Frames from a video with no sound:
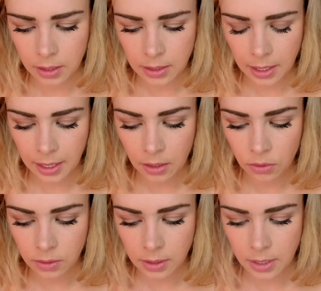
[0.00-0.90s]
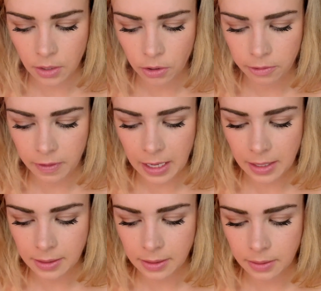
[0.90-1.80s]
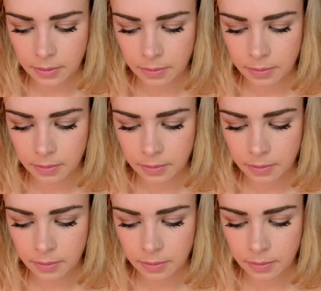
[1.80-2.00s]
As I cannot see your face.